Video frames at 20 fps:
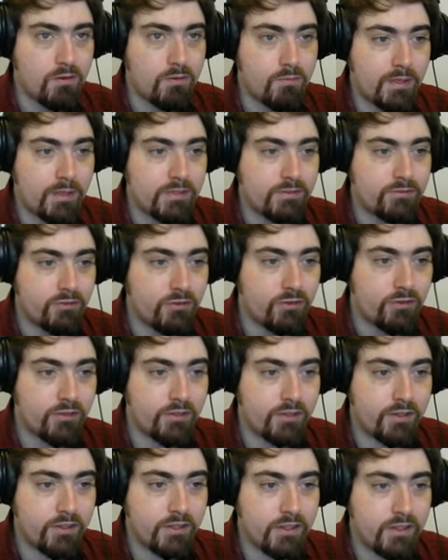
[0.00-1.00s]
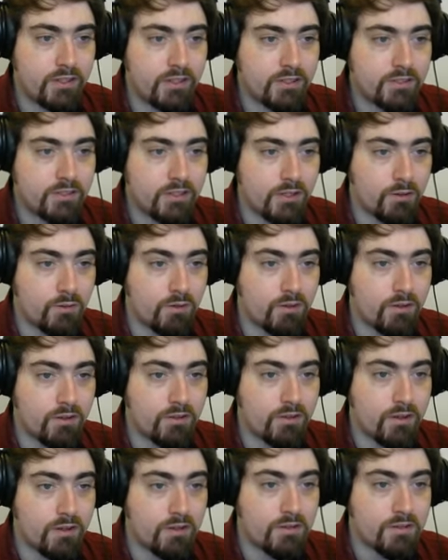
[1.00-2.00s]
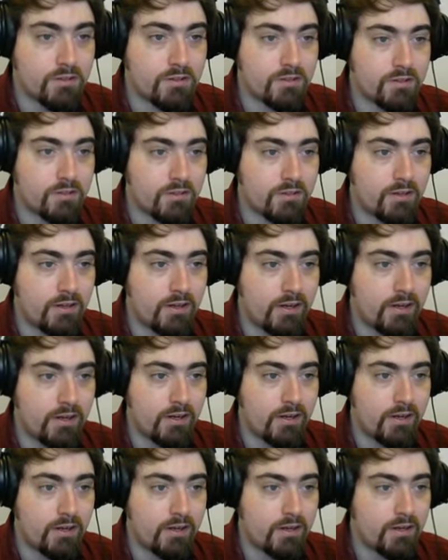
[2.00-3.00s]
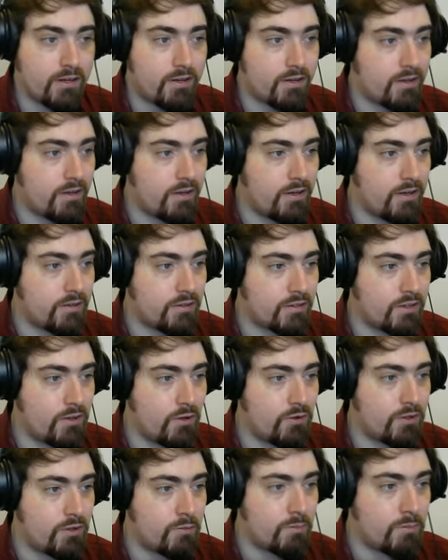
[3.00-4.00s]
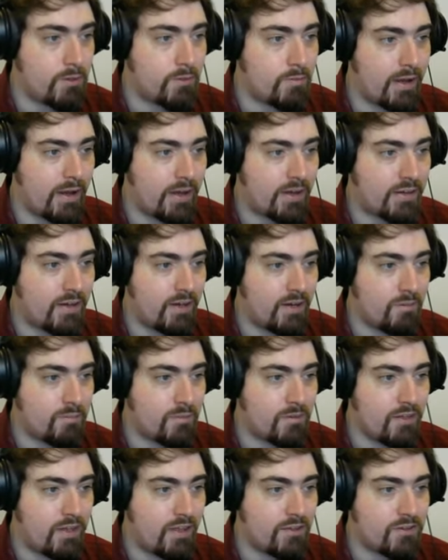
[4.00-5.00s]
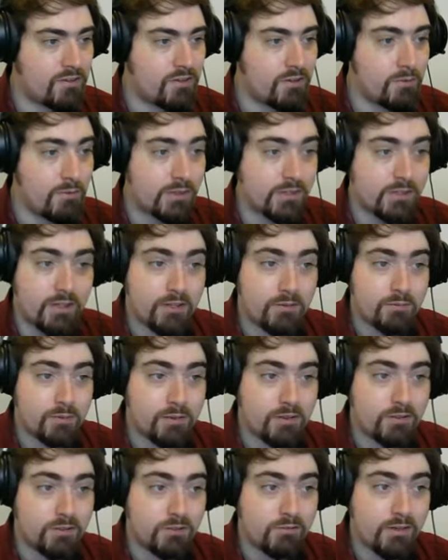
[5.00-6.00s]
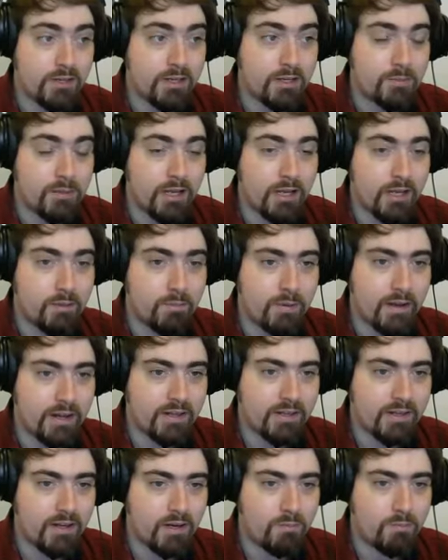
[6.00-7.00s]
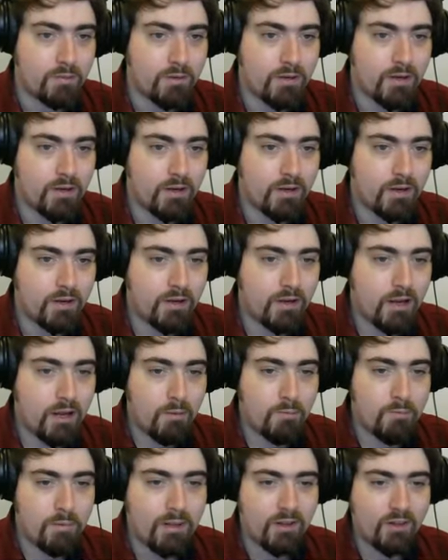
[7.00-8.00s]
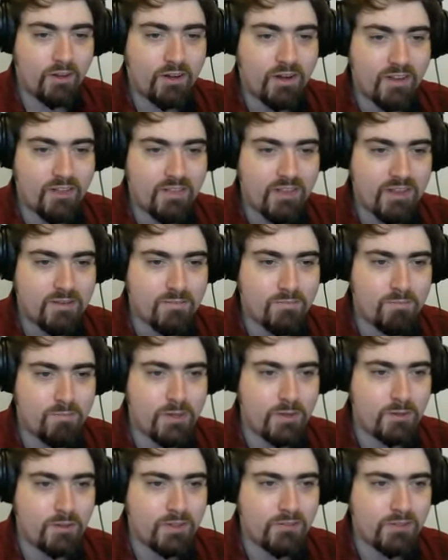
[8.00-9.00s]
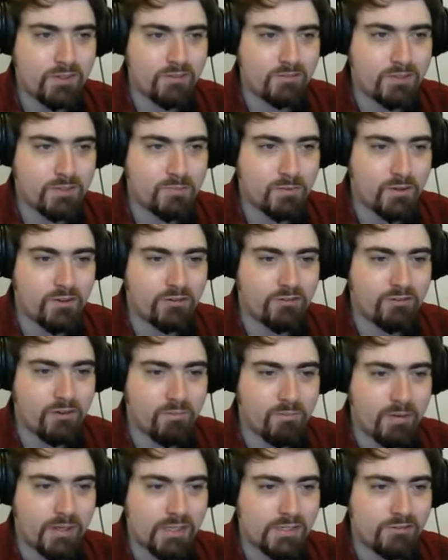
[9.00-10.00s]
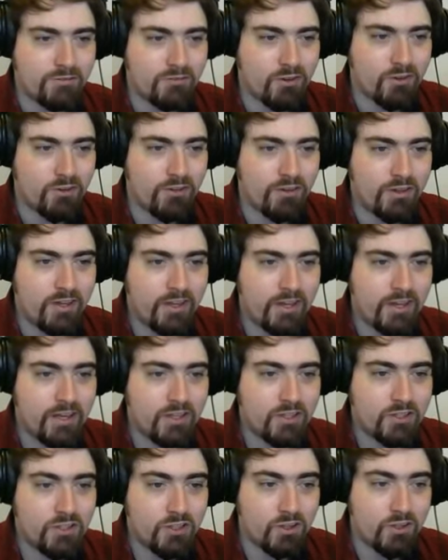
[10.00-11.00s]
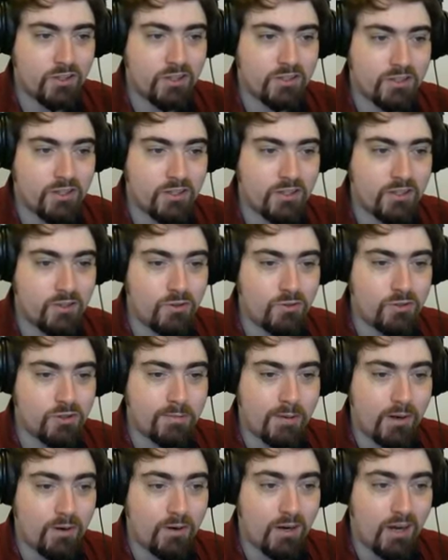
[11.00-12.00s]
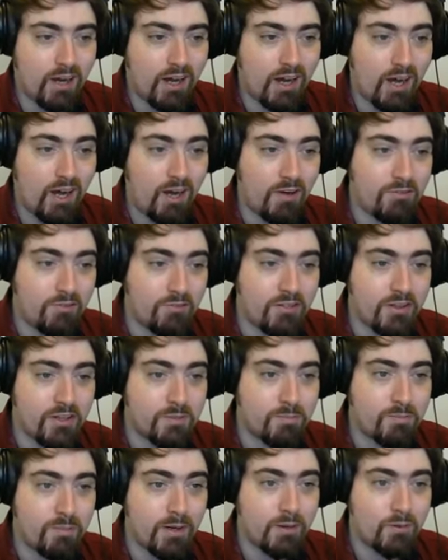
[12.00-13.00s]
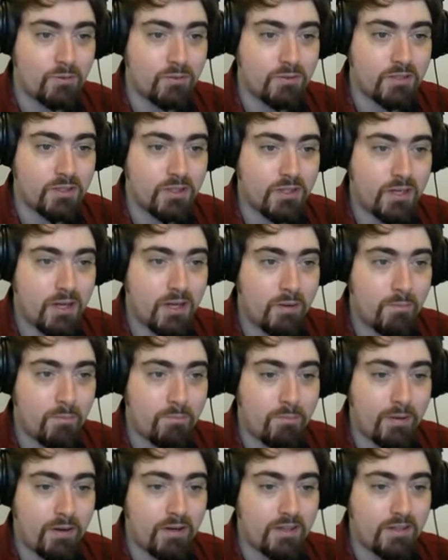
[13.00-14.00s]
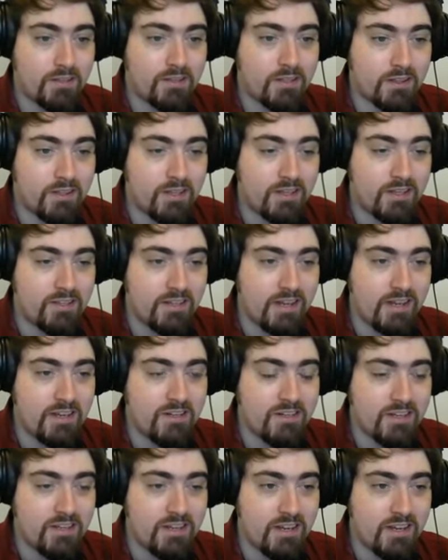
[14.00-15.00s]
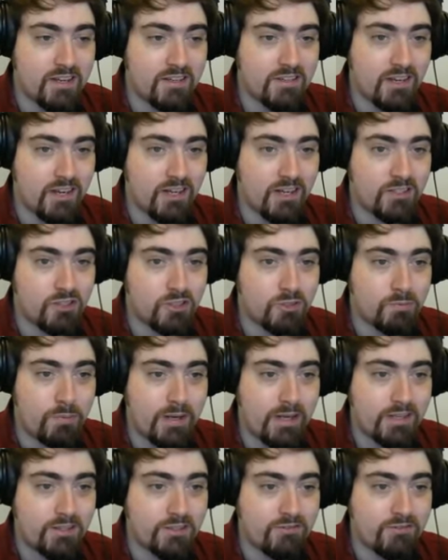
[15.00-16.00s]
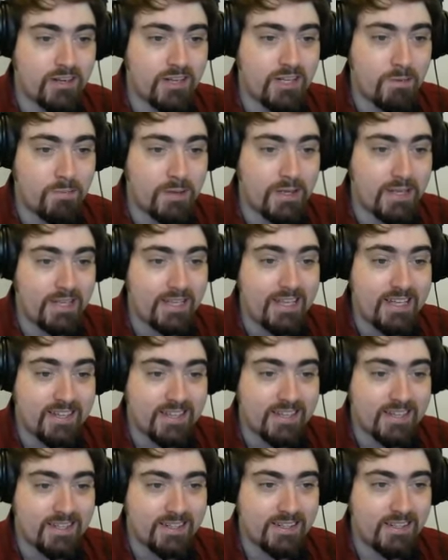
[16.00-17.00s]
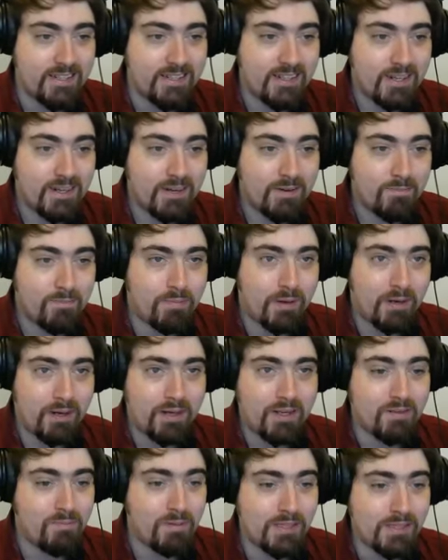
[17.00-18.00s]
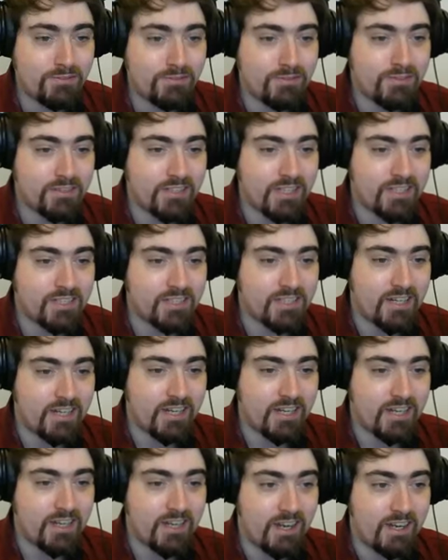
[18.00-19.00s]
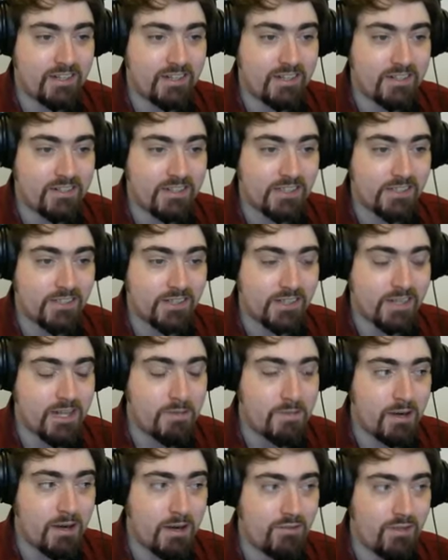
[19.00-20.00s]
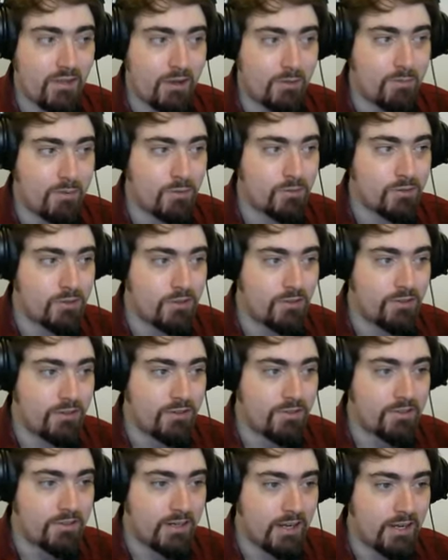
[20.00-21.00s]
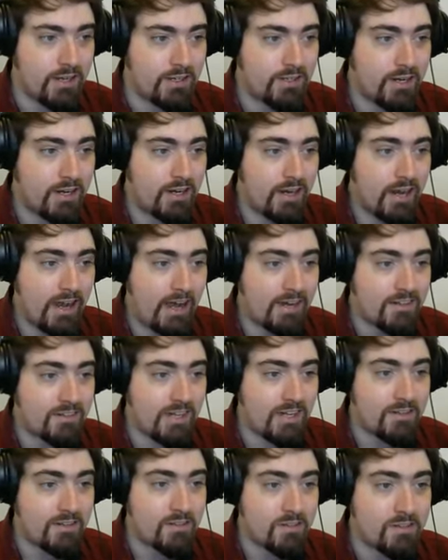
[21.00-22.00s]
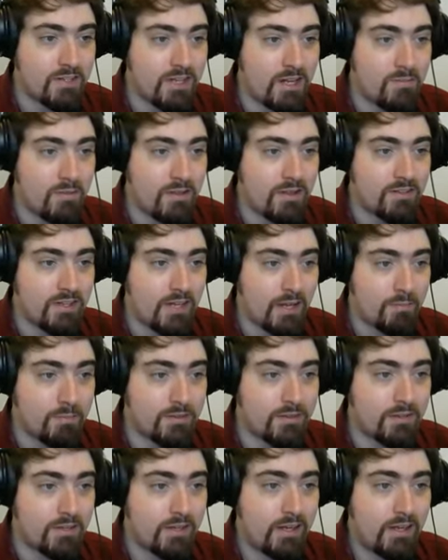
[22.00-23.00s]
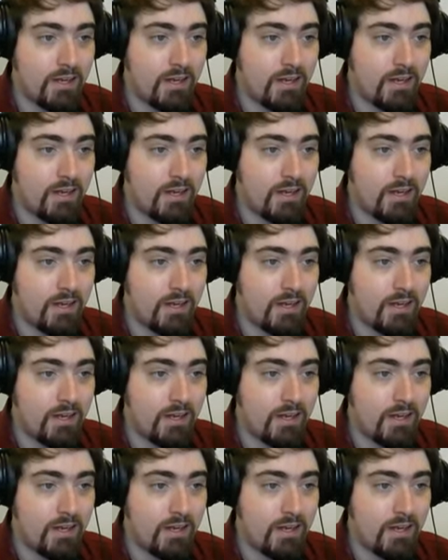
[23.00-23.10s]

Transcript: Balfron. so this is going to be picked up this well this one is already being picked up but look at this beautiful response from Balfron sure he's going to lose about half of this boat but these engineers are just being straight up eaten by Balfron's engineer, and he's still going to keep half that bolted on this side. Exactly the same thing's happened.